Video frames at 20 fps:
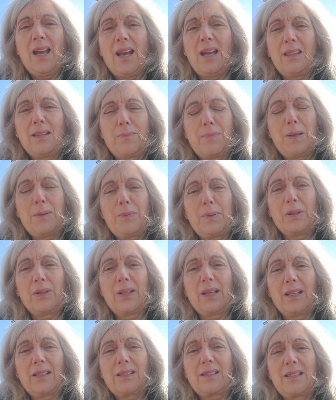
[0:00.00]
And the people
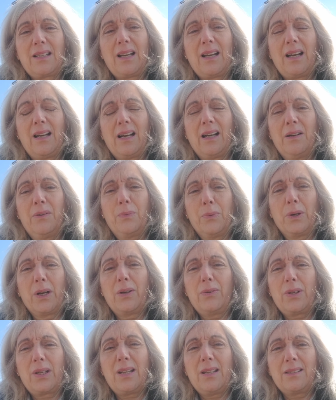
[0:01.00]
that uh, were
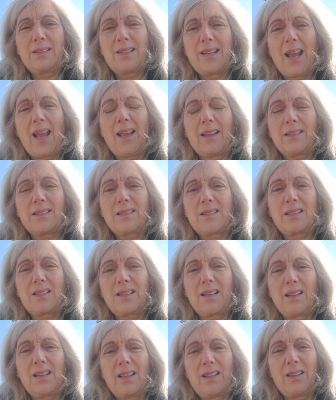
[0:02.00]
out in tents
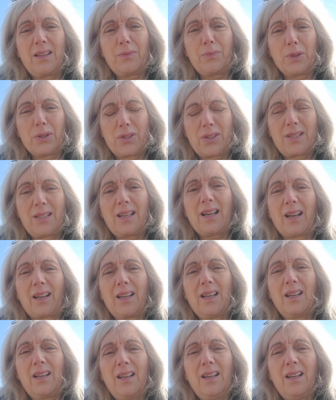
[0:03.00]
that were sick